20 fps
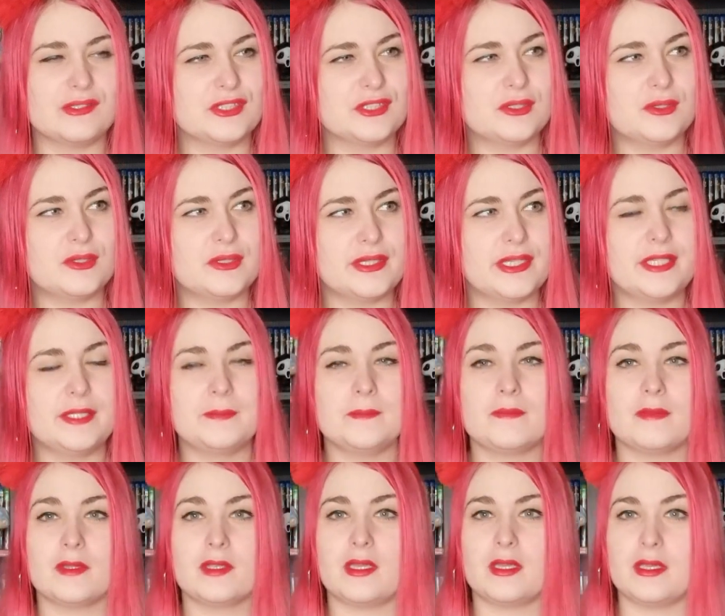story
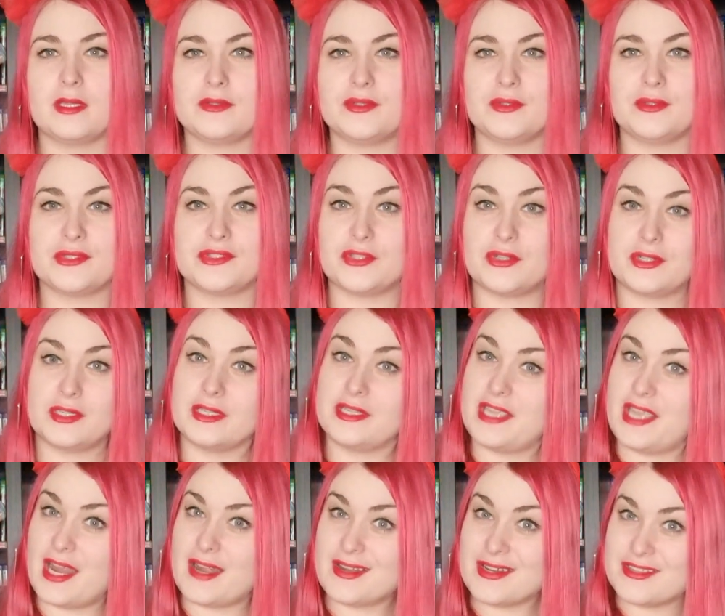to a certain
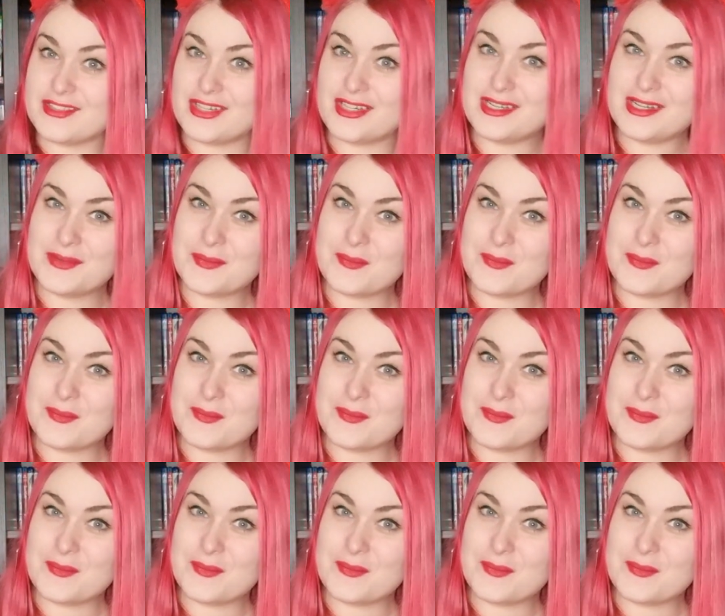character,